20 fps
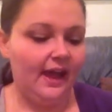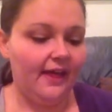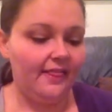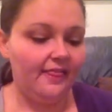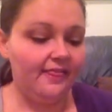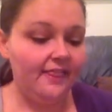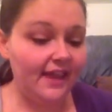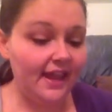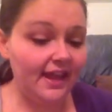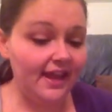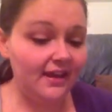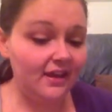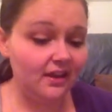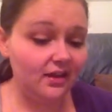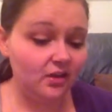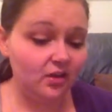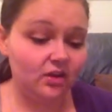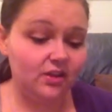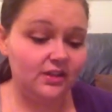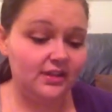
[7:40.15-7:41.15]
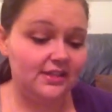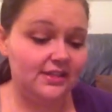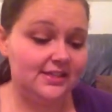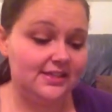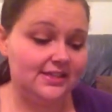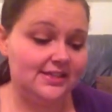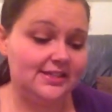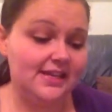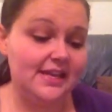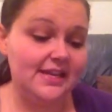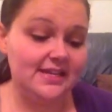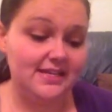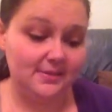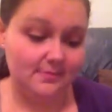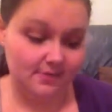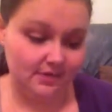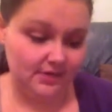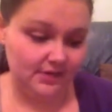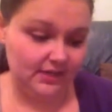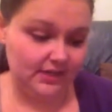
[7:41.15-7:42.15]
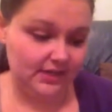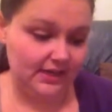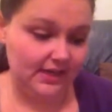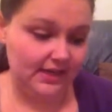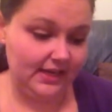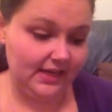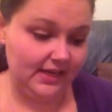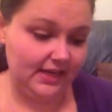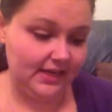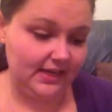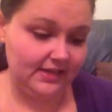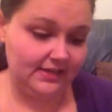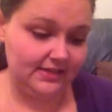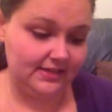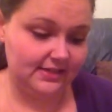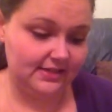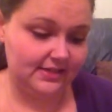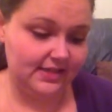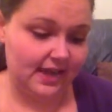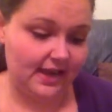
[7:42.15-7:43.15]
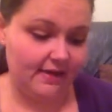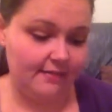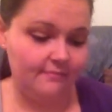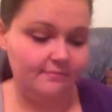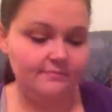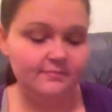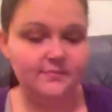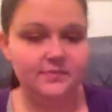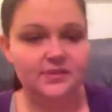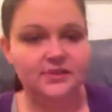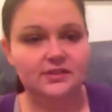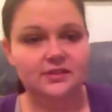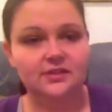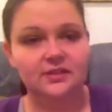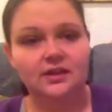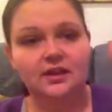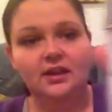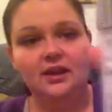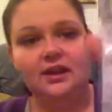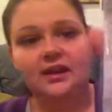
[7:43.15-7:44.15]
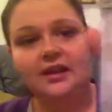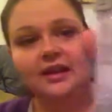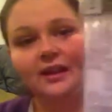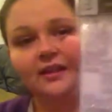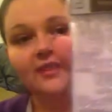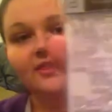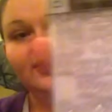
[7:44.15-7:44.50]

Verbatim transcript: And then I got this sentiment clear stamps. Now